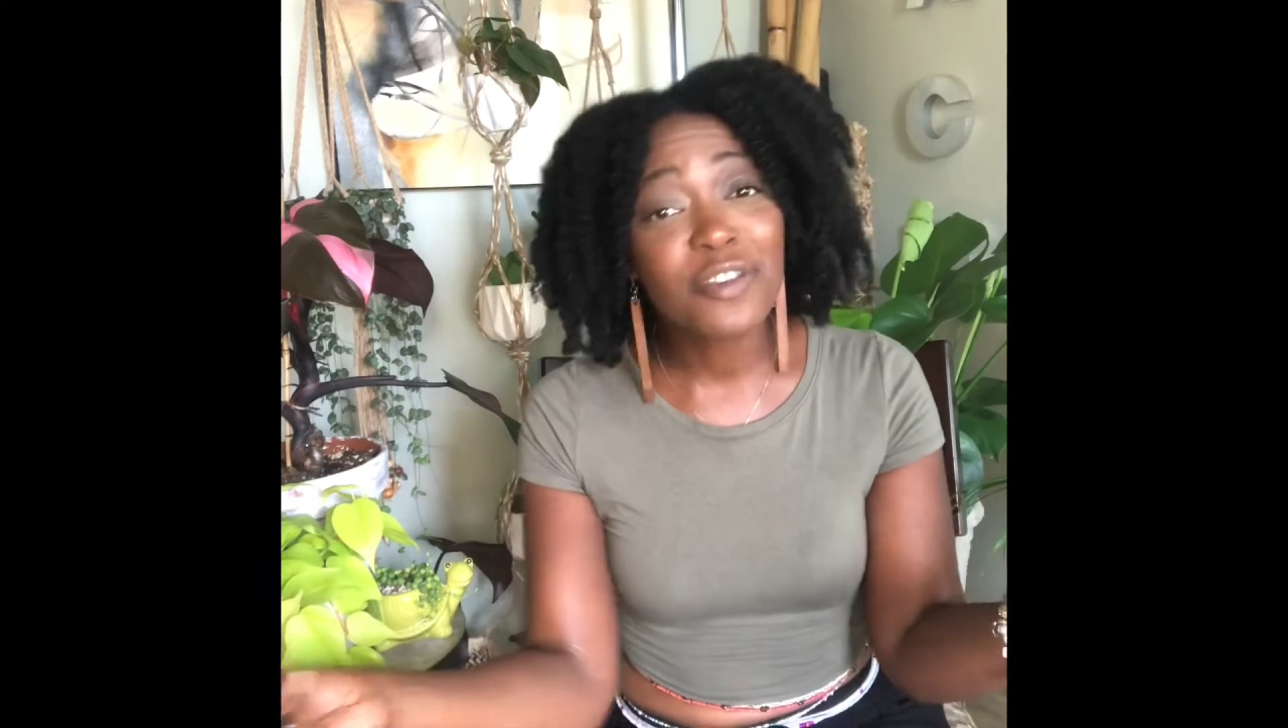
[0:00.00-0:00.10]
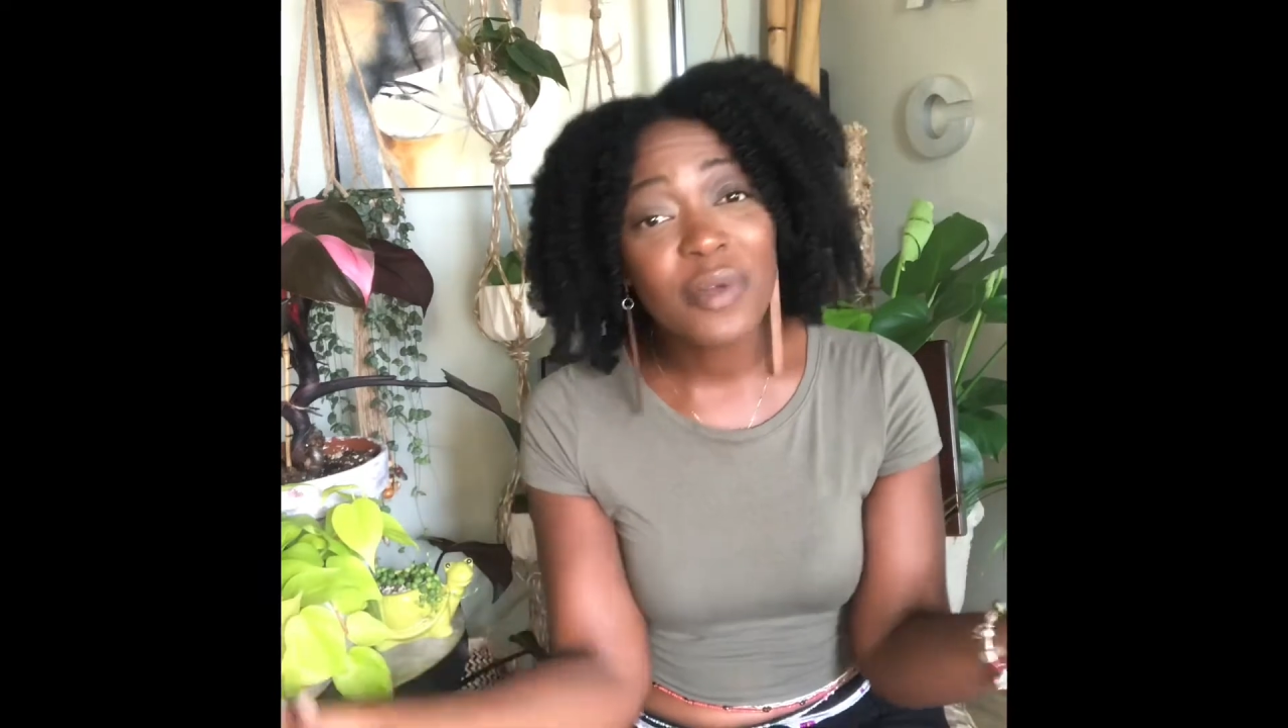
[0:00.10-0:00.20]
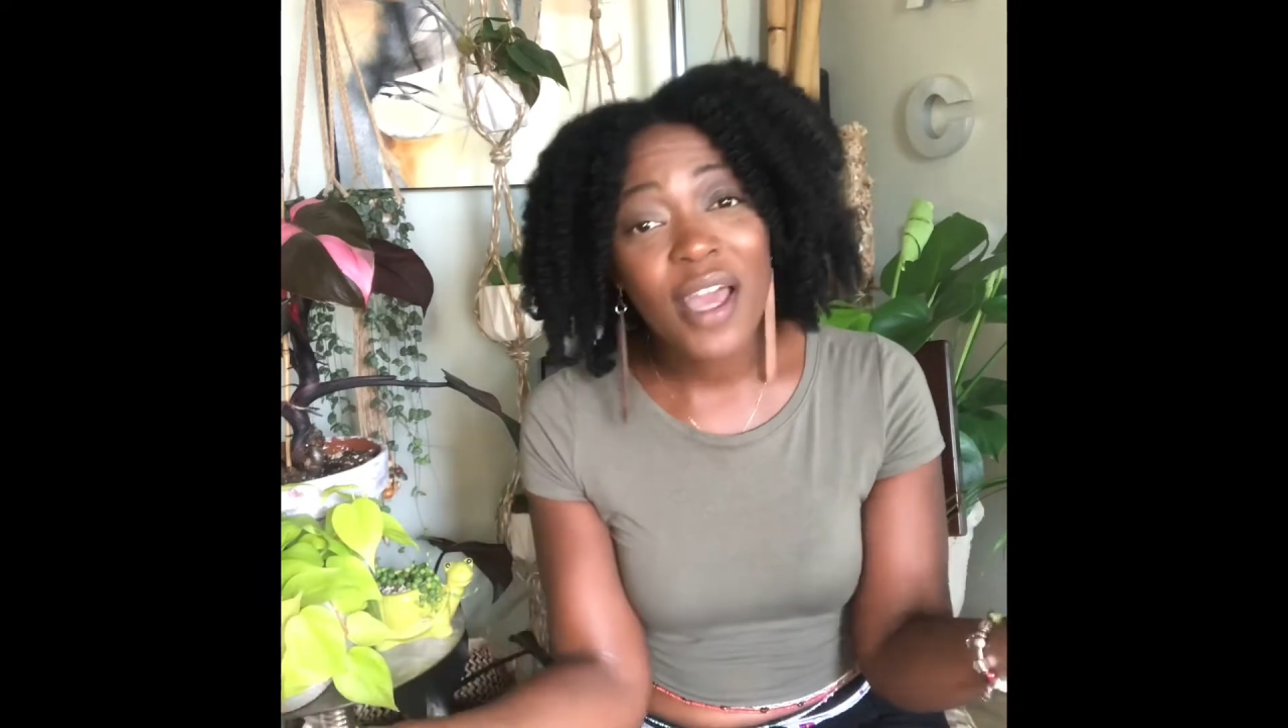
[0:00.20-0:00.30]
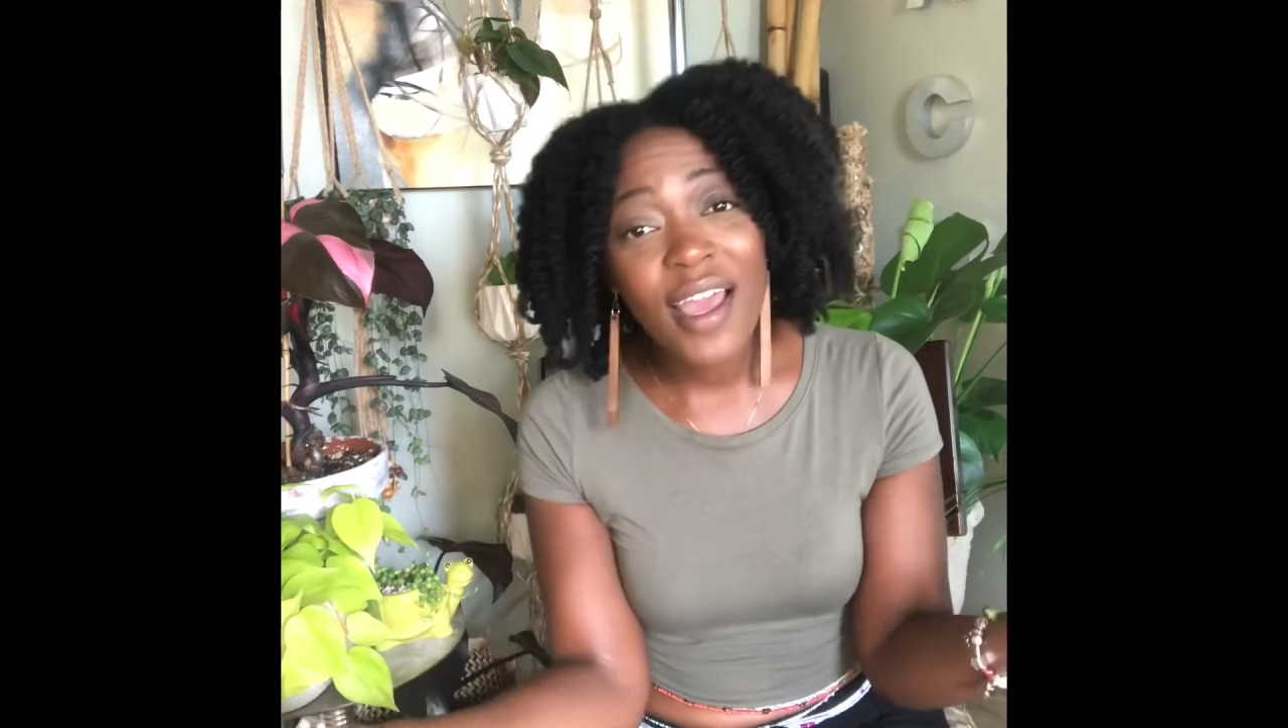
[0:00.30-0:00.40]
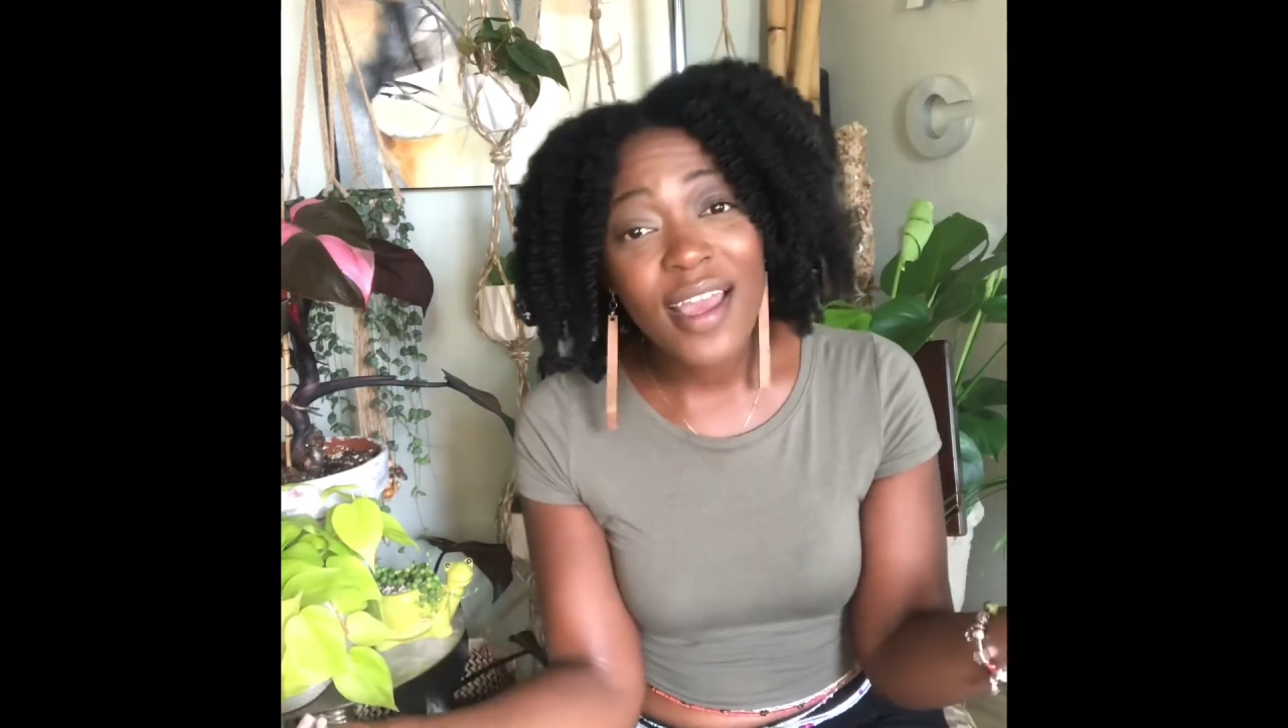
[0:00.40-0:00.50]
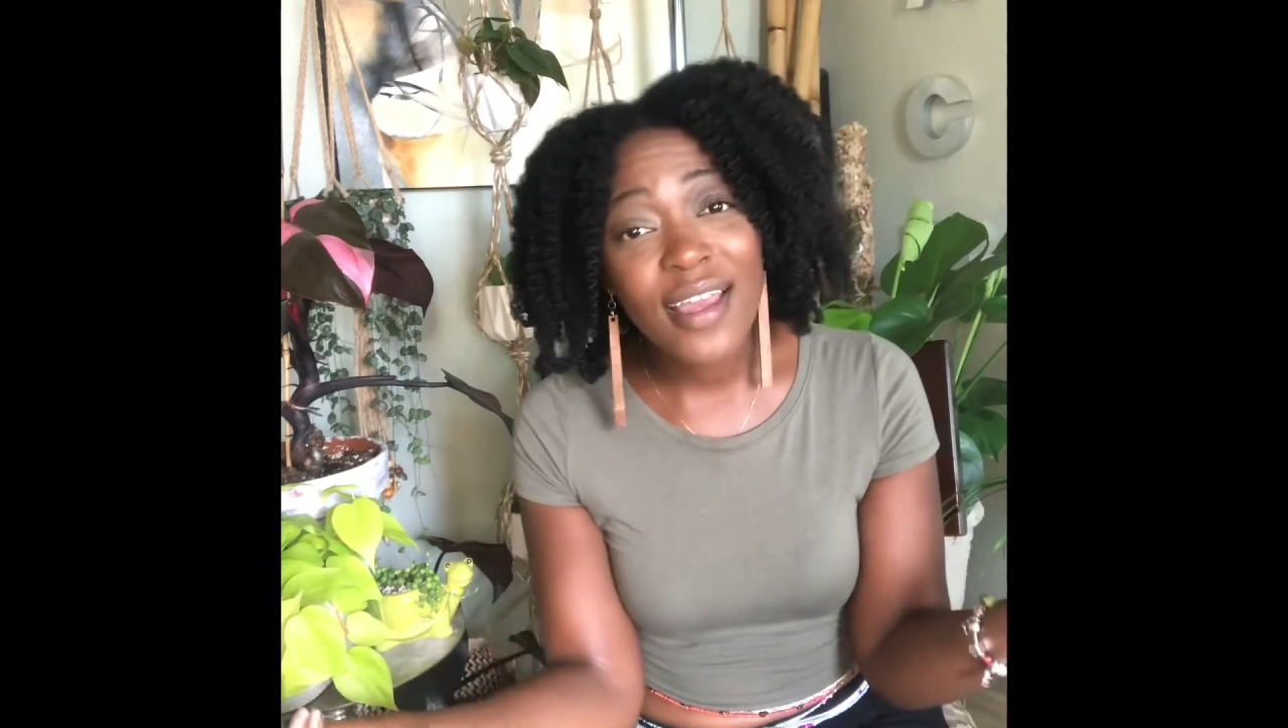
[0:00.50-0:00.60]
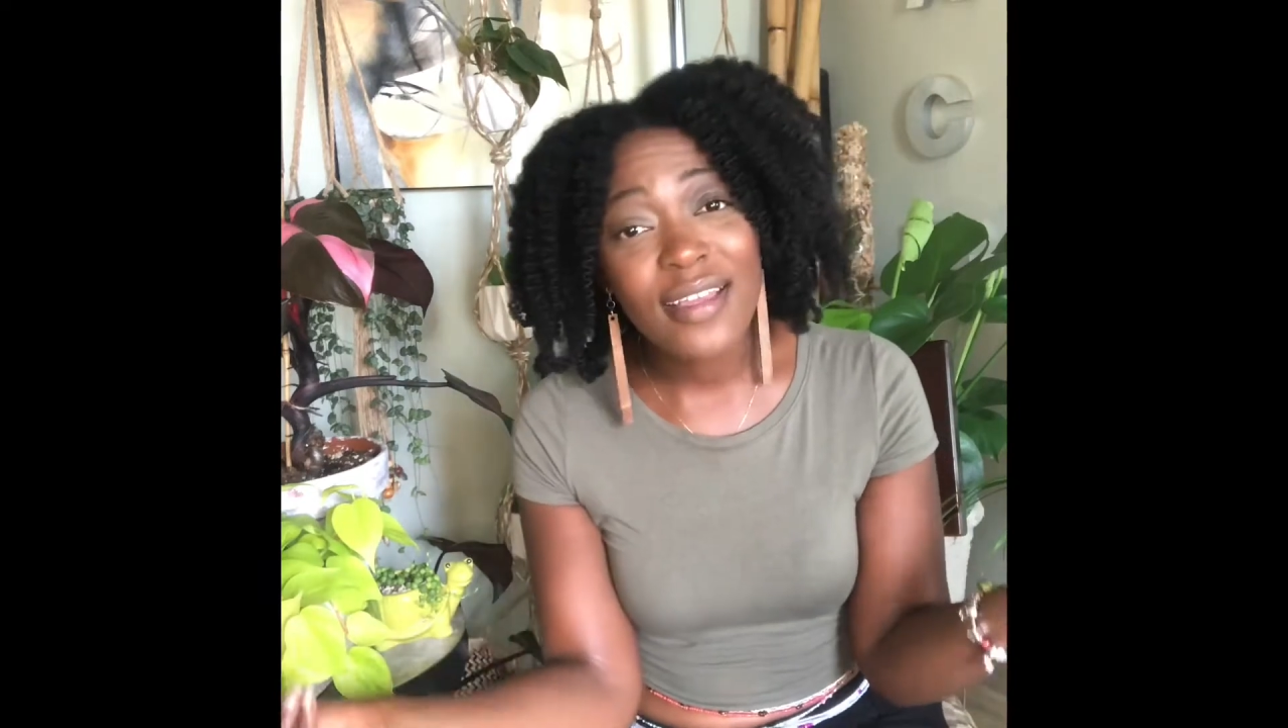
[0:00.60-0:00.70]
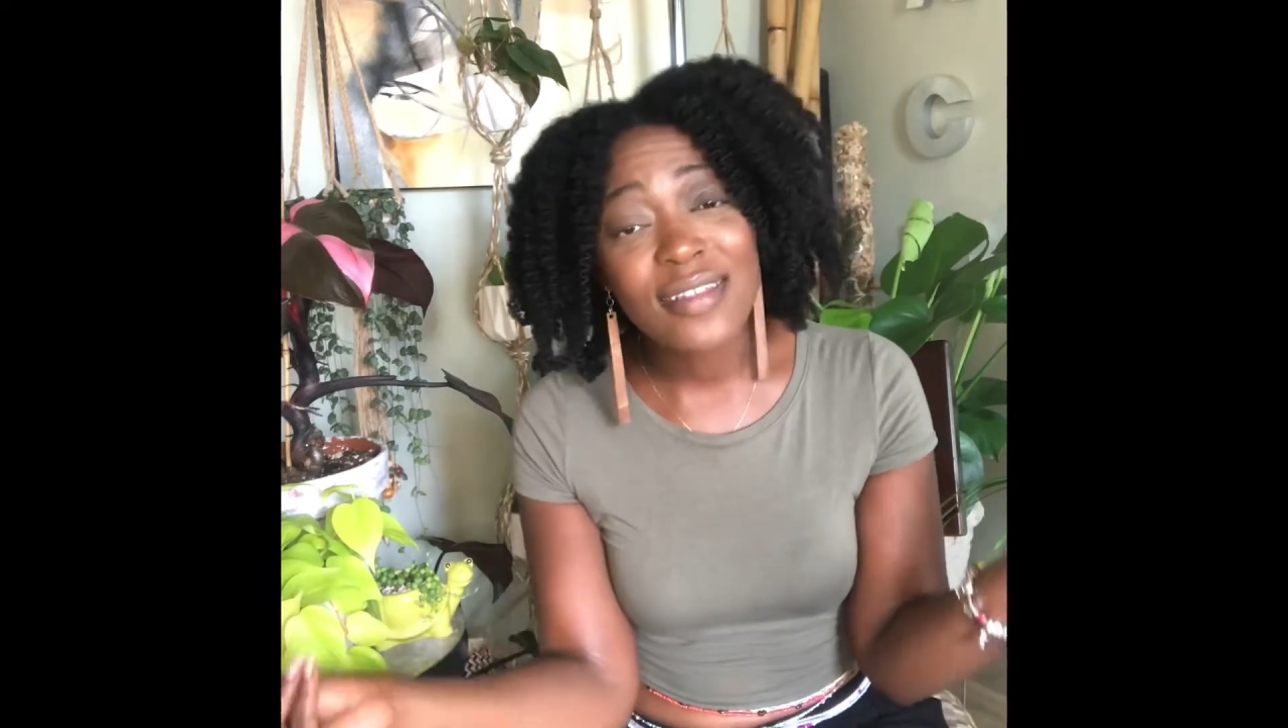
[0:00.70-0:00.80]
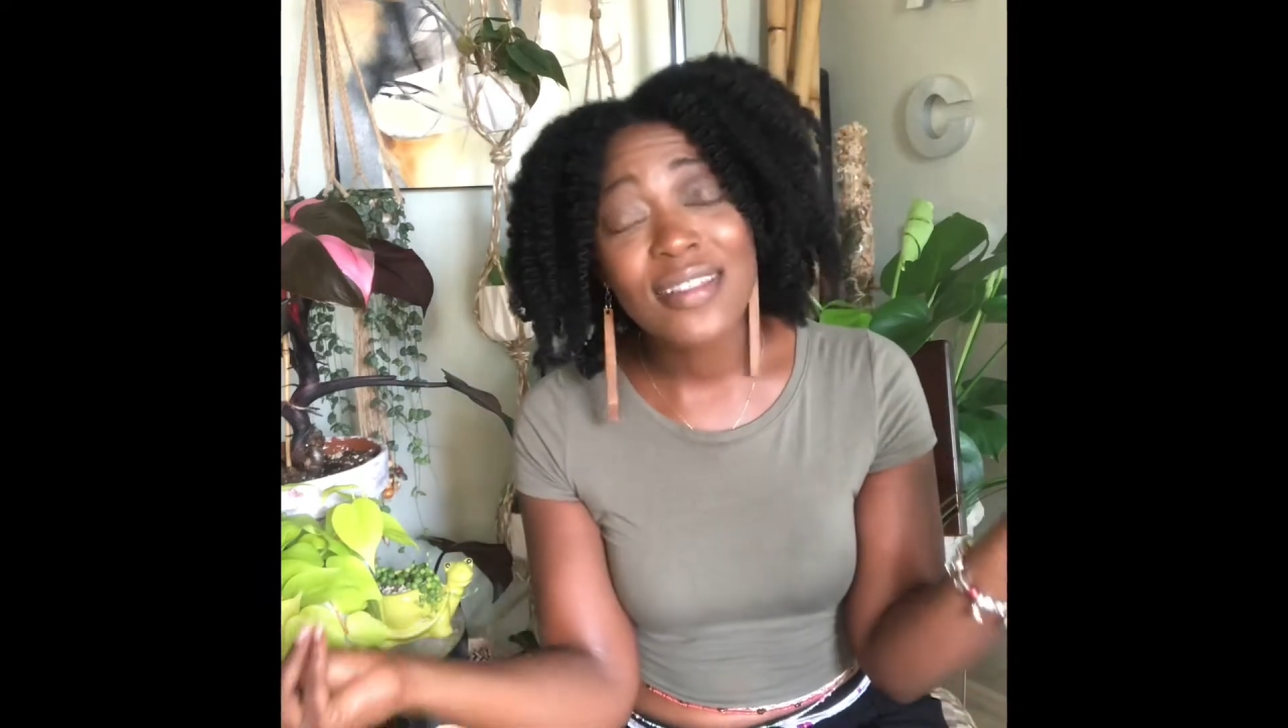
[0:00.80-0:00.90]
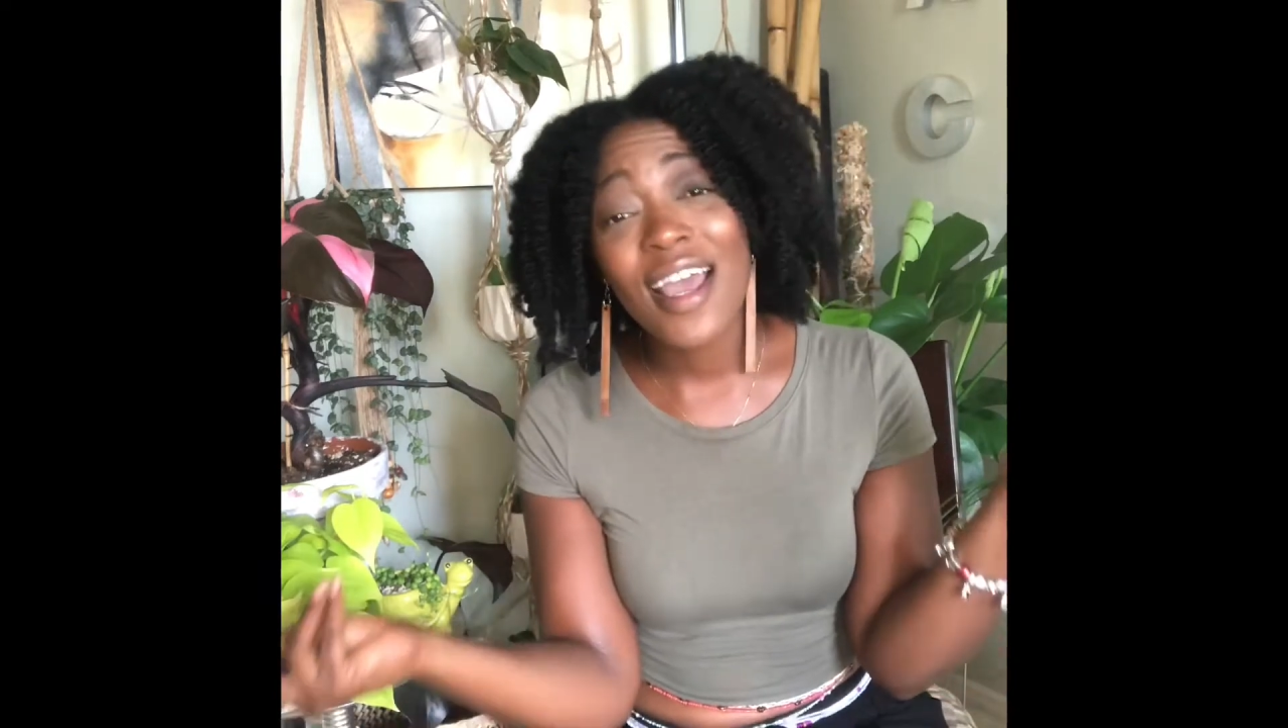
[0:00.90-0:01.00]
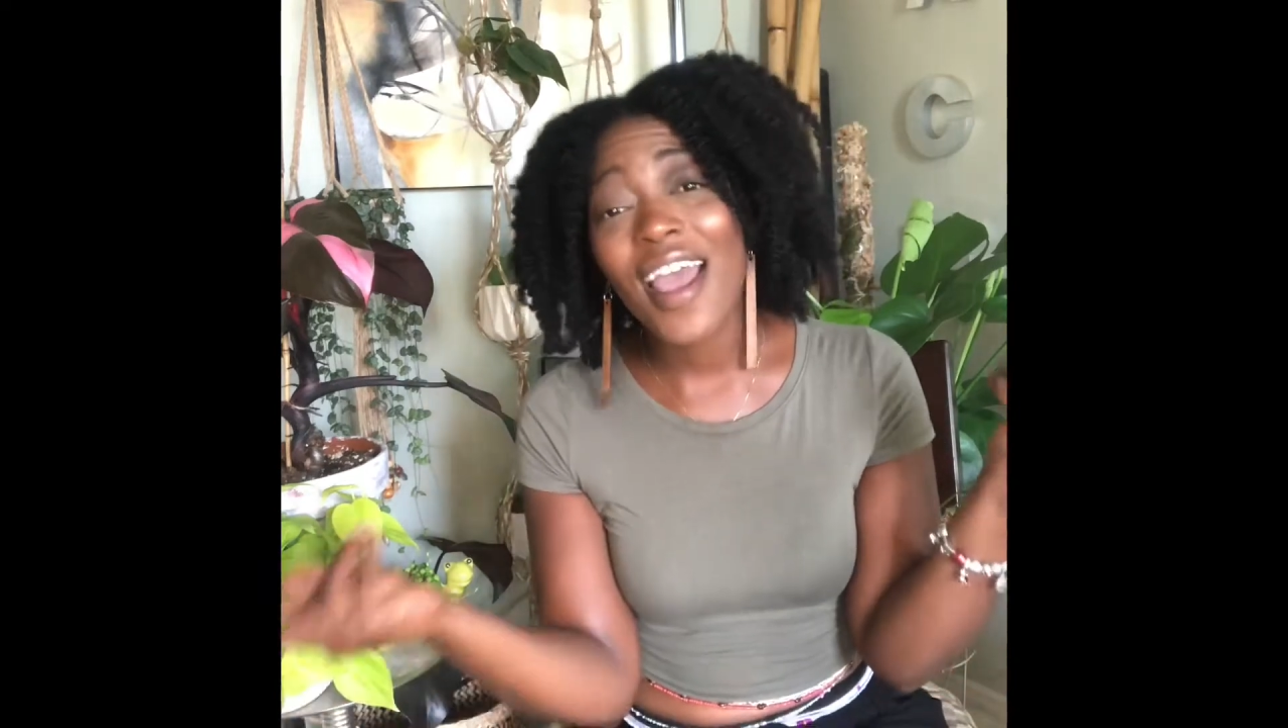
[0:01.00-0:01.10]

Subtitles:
guys.